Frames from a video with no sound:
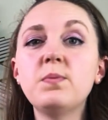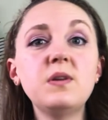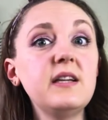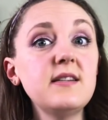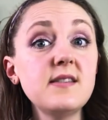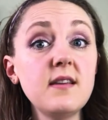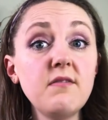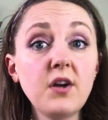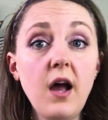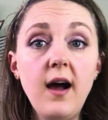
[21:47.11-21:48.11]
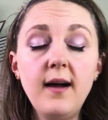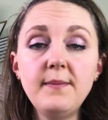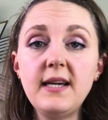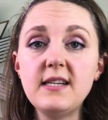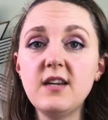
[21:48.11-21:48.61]
Please leave a
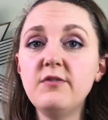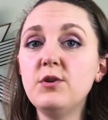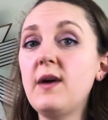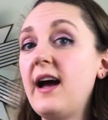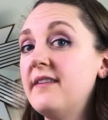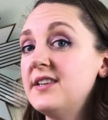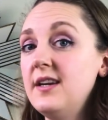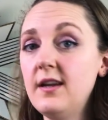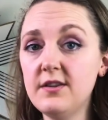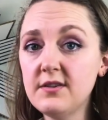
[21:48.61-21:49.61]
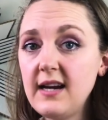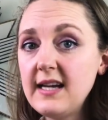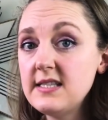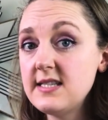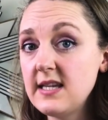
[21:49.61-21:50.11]
comment if you have another
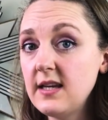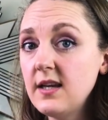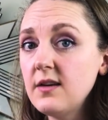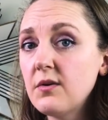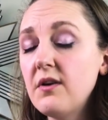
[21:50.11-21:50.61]
idea